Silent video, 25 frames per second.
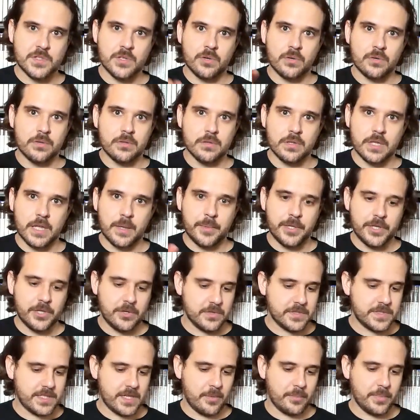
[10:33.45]
so let me
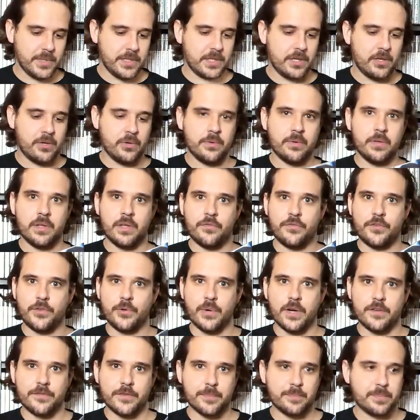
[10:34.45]
know down below if
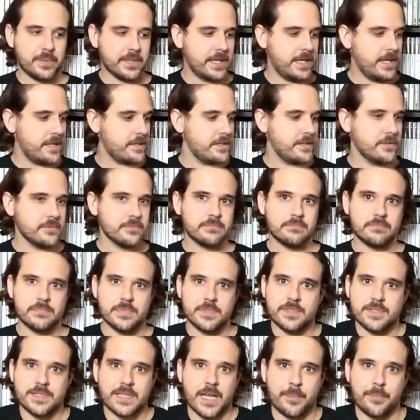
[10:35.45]
you ever played,
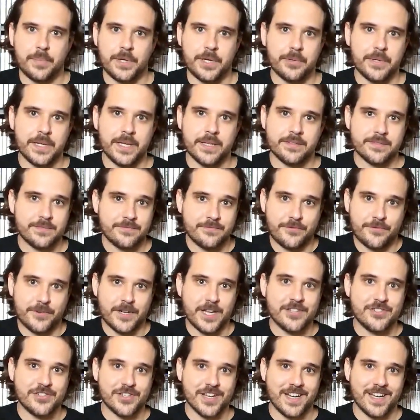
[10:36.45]
the Siberia
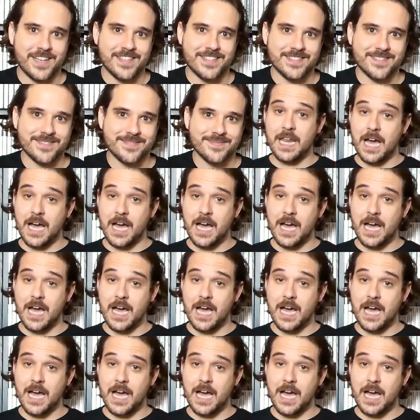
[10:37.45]
franchise.